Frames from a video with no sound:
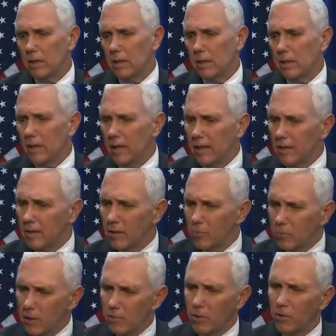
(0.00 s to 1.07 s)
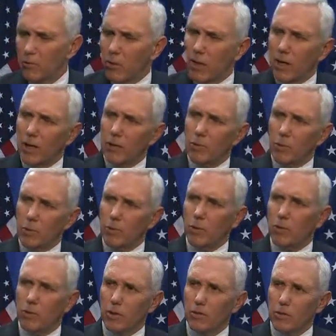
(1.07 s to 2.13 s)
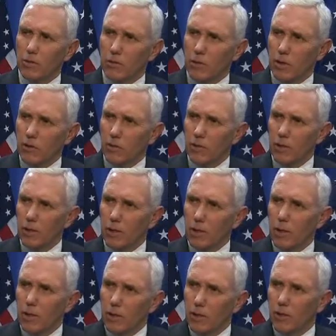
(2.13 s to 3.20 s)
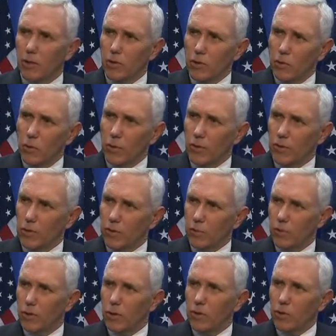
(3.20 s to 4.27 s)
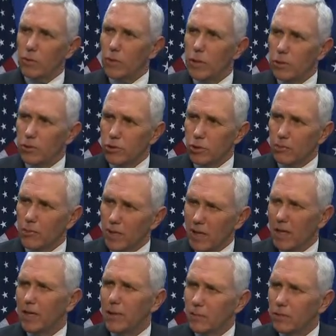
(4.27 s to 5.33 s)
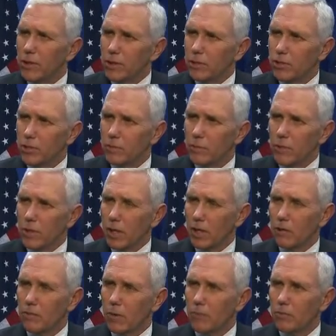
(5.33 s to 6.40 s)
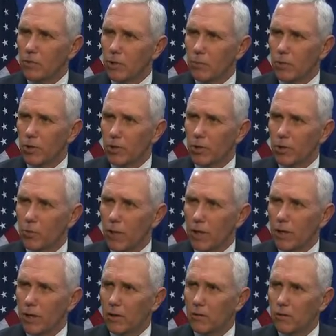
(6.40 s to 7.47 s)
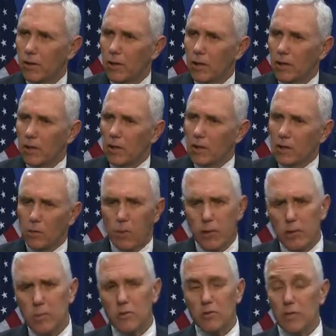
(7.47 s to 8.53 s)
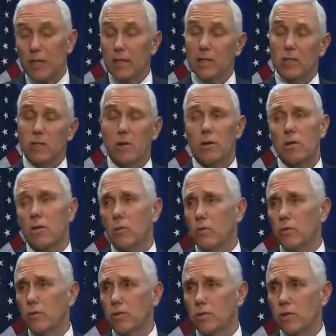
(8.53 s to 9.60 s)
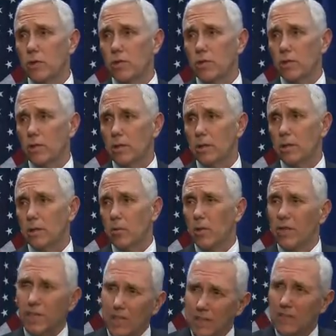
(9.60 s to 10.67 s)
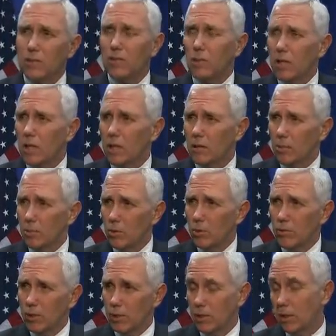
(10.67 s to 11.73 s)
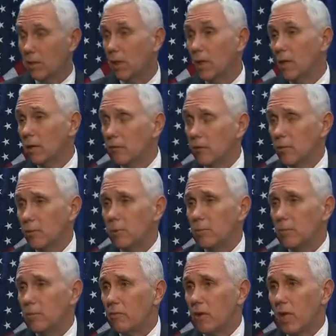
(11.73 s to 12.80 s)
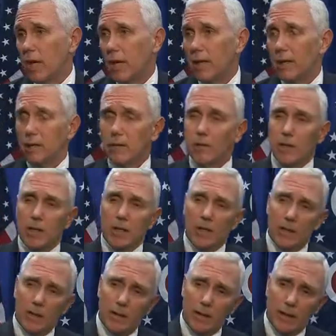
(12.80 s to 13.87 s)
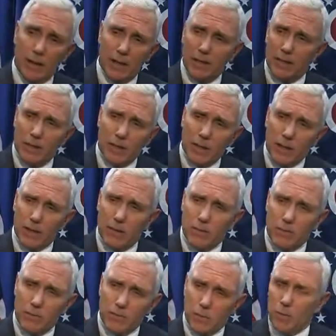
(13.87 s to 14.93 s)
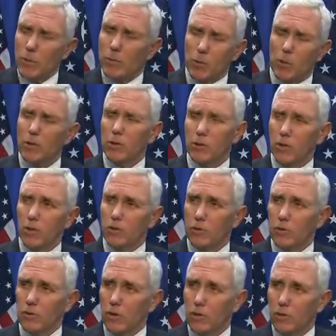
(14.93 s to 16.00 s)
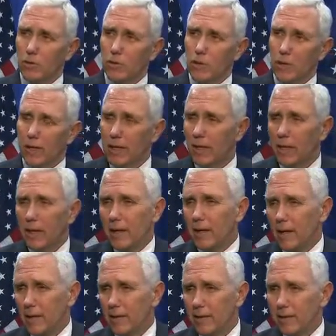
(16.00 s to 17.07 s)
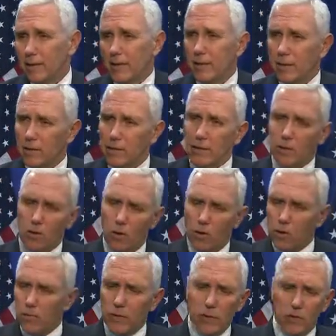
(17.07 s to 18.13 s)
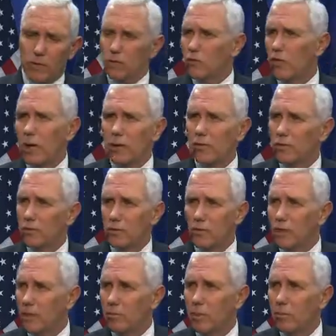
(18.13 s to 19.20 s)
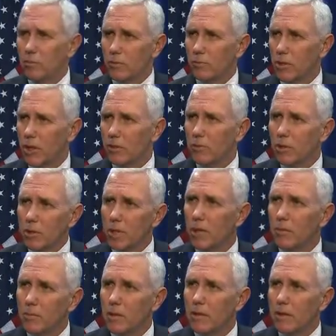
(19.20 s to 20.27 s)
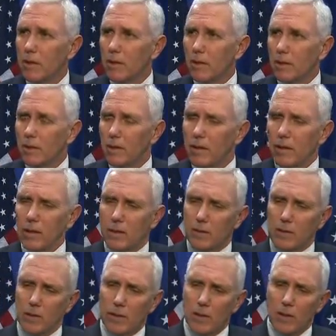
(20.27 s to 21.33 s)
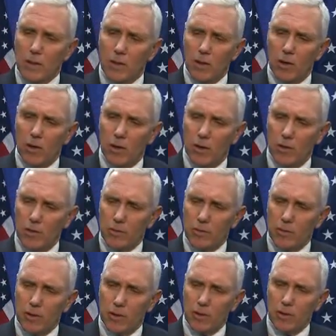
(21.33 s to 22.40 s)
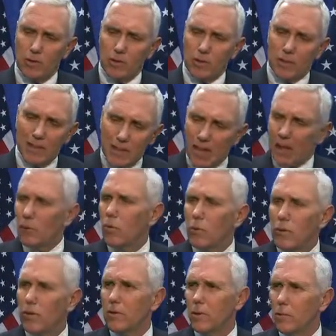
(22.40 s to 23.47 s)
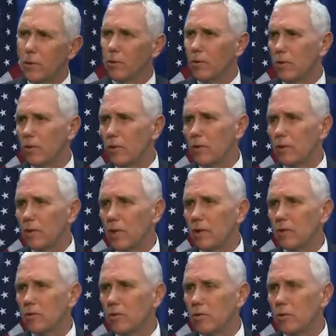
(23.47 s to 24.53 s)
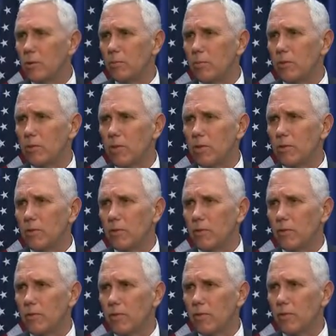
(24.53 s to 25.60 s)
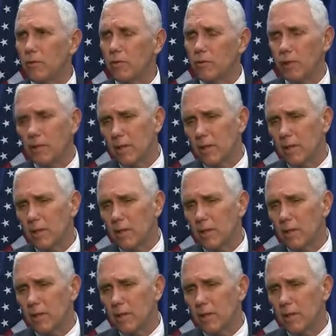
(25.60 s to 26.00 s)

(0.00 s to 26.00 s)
Uh, and the people of Ohio and people across this country know that with, with new leadership, the kind of leadership that Donald Trump's going to bring to the White House, that we can be standing tall on the world stage again and we can get this economy moving again for the people of Ohio uh, and, and people all across this country. And I, I think that all of these distractions that come up from time to time uh, are, are not where the people of this state or the people of the country are focused.